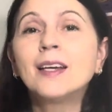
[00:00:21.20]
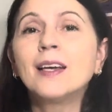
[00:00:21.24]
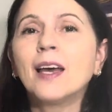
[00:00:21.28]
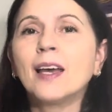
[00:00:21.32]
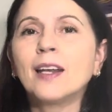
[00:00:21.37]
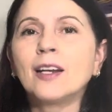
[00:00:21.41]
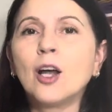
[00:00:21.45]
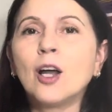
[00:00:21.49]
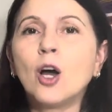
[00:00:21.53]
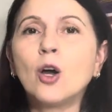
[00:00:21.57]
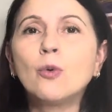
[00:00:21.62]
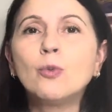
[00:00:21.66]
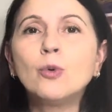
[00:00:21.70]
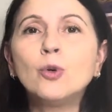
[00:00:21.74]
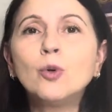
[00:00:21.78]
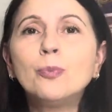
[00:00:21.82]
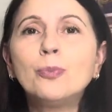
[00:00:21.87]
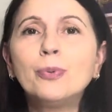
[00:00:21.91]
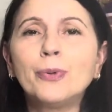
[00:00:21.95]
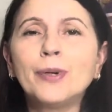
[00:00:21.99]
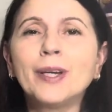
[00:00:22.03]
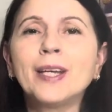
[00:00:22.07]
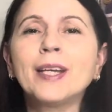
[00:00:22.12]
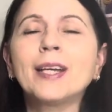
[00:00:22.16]
and I will
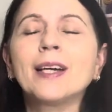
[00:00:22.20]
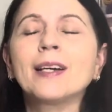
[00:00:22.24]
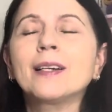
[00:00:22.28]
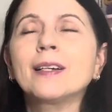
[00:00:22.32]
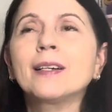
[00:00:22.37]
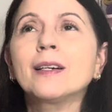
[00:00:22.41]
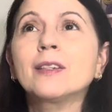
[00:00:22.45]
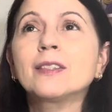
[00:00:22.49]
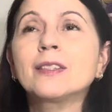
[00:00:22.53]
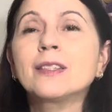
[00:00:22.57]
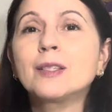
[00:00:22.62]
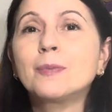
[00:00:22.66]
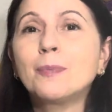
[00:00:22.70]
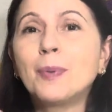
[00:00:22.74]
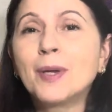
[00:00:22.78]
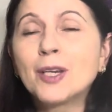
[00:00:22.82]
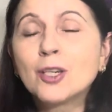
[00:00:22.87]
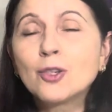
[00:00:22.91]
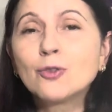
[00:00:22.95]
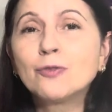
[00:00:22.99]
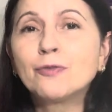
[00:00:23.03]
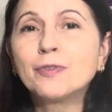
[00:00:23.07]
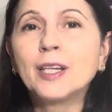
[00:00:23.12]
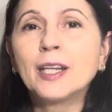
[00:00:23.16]
bring a
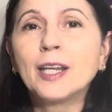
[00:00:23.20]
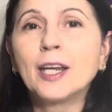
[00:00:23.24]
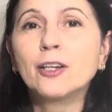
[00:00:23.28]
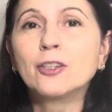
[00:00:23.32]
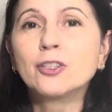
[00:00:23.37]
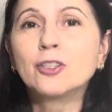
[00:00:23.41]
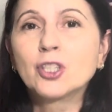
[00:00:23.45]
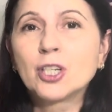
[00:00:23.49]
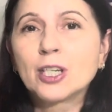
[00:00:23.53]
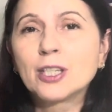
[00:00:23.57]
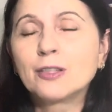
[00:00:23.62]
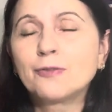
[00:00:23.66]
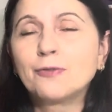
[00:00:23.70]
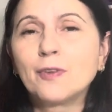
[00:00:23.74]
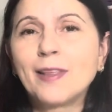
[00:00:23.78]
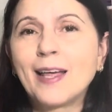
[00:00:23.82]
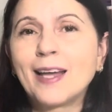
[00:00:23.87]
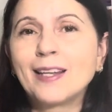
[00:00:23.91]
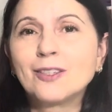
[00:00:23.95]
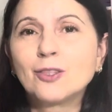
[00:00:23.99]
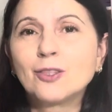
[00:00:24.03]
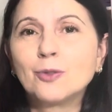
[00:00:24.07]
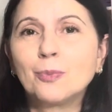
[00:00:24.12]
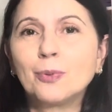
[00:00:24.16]
special video just for
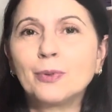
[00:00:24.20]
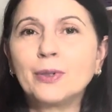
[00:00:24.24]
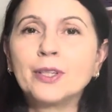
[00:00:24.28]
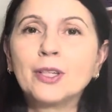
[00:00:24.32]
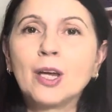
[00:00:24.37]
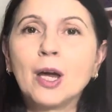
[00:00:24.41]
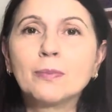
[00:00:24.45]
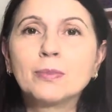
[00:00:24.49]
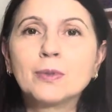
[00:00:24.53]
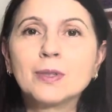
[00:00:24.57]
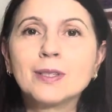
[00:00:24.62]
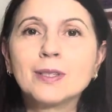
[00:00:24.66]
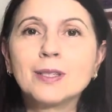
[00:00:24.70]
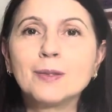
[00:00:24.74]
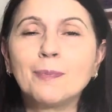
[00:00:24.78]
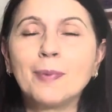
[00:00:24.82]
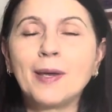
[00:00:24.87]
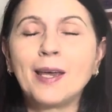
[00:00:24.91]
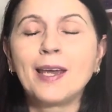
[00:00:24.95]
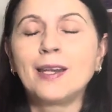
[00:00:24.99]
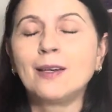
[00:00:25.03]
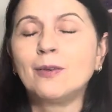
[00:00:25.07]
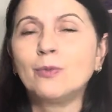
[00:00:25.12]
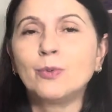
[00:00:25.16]
that, to bring you up to
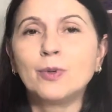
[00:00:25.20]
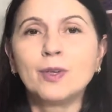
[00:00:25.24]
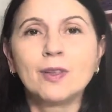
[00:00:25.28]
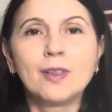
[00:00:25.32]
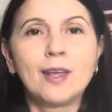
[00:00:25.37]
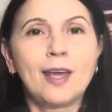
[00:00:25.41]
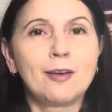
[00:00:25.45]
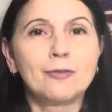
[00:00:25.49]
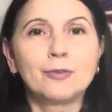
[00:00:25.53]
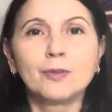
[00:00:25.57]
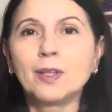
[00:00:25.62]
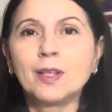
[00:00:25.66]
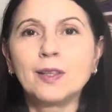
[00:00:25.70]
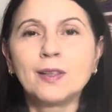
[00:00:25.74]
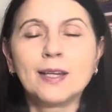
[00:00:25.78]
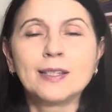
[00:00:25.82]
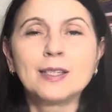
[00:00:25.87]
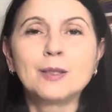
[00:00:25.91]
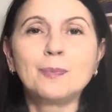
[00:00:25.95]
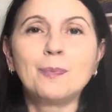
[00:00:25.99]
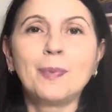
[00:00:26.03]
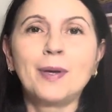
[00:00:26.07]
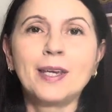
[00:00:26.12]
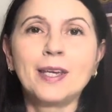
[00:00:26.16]
speed with everything
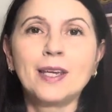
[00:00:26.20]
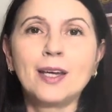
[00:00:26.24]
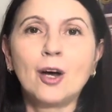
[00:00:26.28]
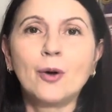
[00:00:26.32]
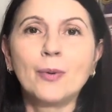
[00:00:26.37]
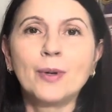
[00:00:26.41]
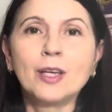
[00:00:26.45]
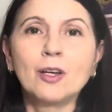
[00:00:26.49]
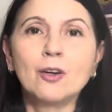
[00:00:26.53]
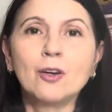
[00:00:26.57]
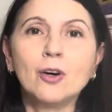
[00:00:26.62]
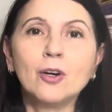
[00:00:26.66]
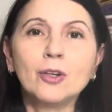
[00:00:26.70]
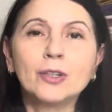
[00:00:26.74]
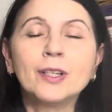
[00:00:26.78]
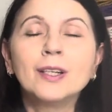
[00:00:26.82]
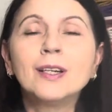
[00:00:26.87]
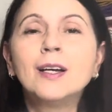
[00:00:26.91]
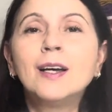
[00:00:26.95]
that's been going on.